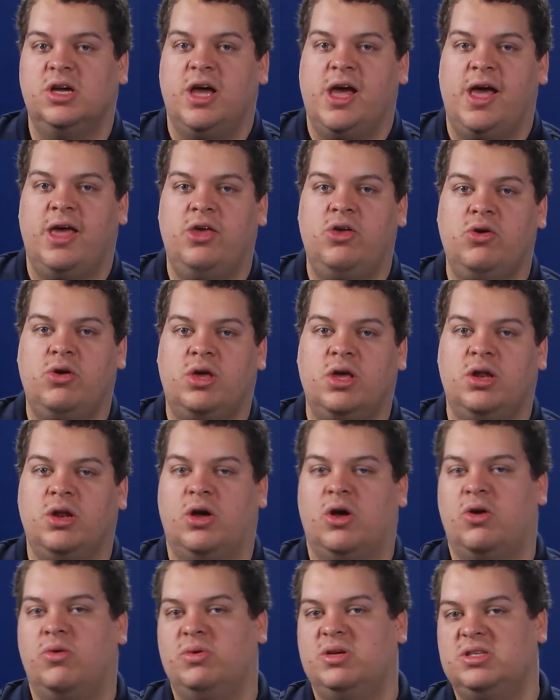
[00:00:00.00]
and you can
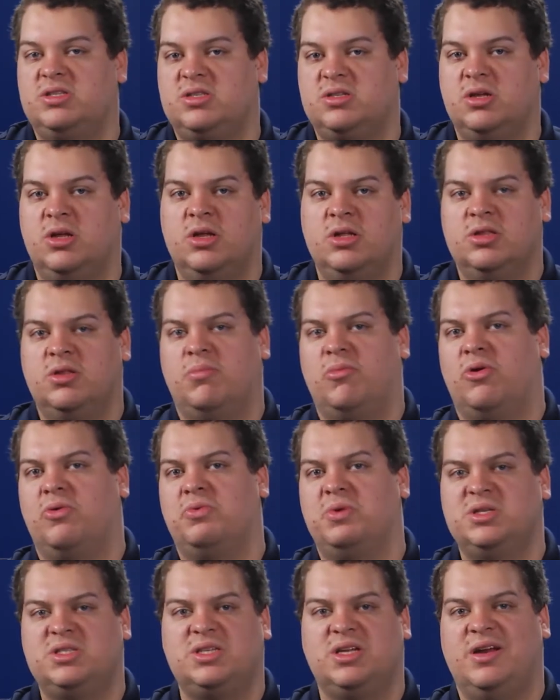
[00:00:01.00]
always, the more
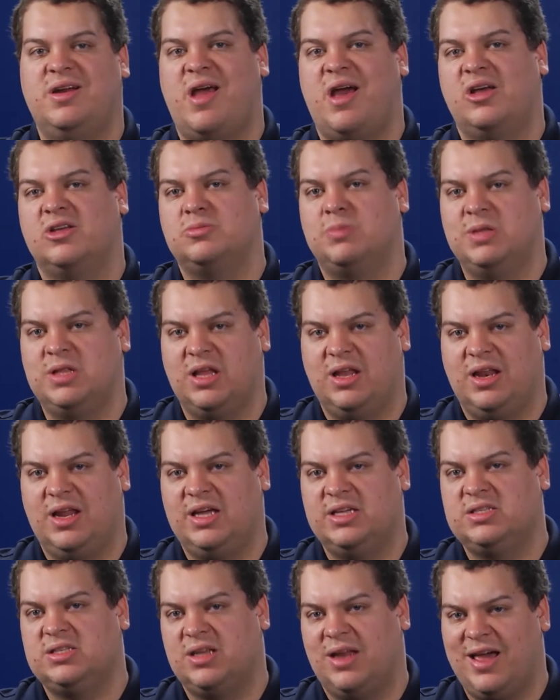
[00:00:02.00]
recent announcement, the
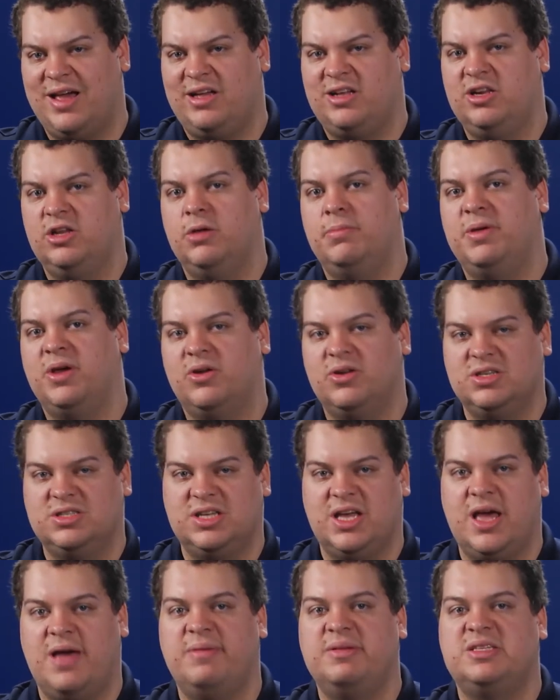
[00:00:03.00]
less likely to be on the
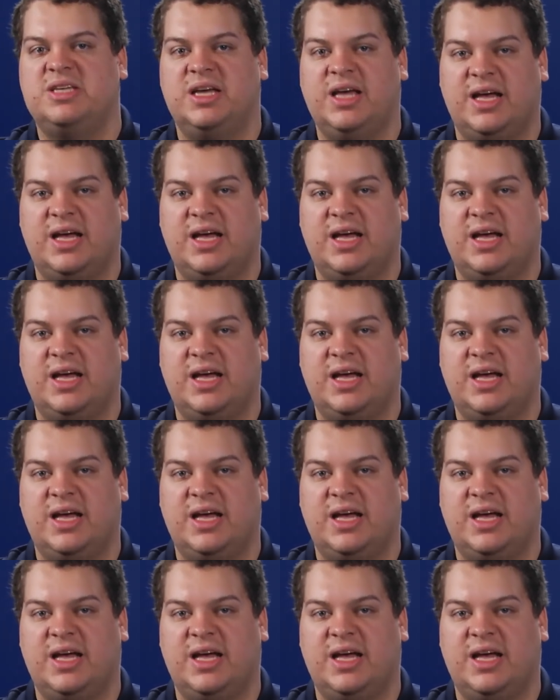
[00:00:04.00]
exam,